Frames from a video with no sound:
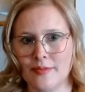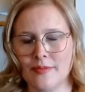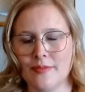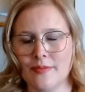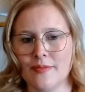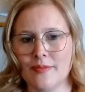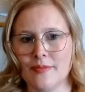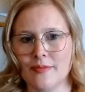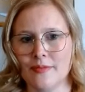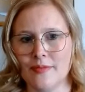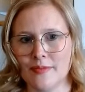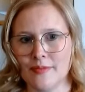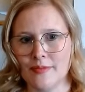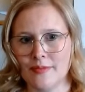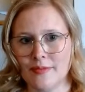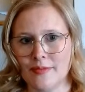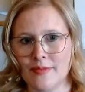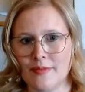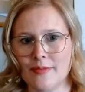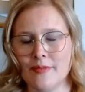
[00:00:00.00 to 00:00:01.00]

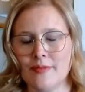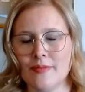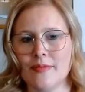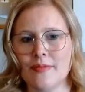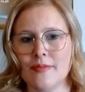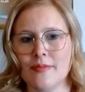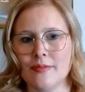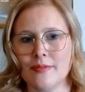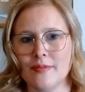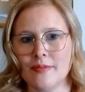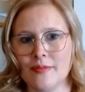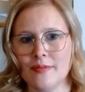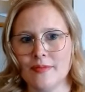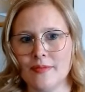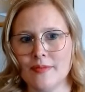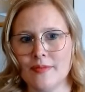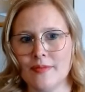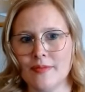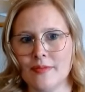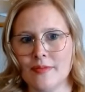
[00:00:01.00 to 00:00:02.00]

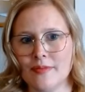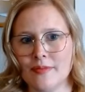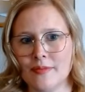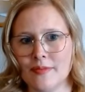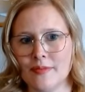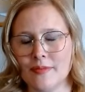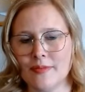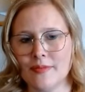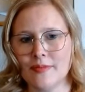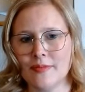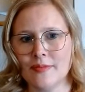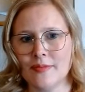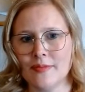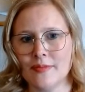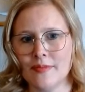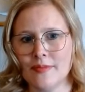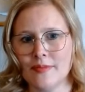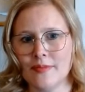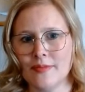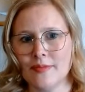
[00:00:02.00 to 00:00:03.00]

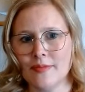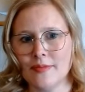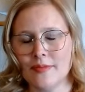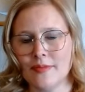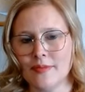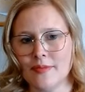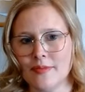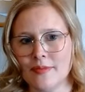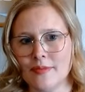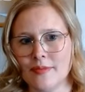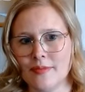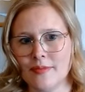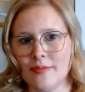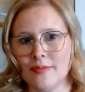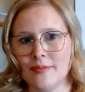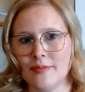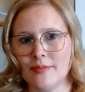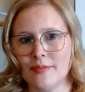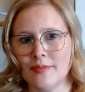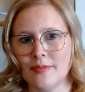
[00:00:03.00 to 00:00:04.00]

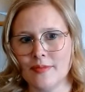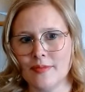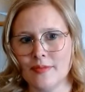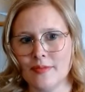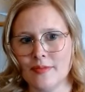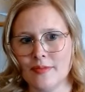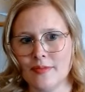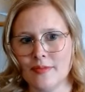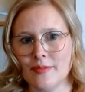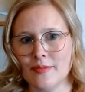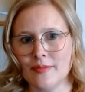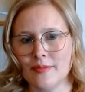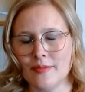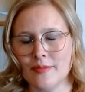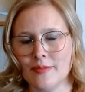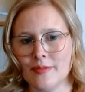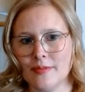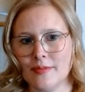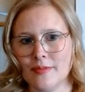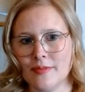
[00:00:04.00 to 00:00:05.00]

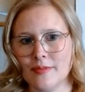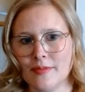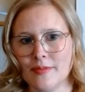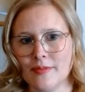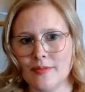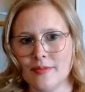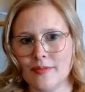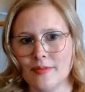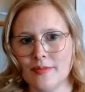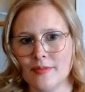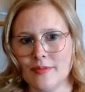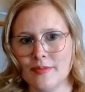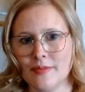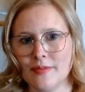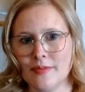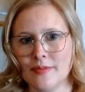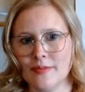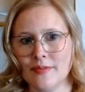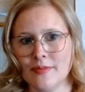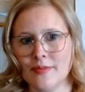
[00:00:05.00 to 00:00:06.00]

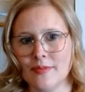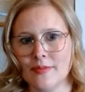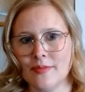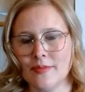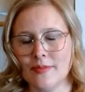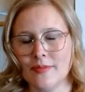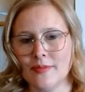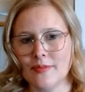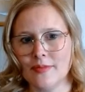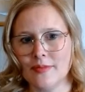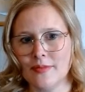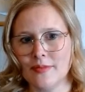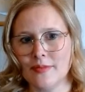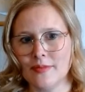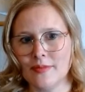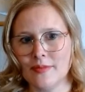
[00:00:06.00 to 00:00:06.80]
[no speech]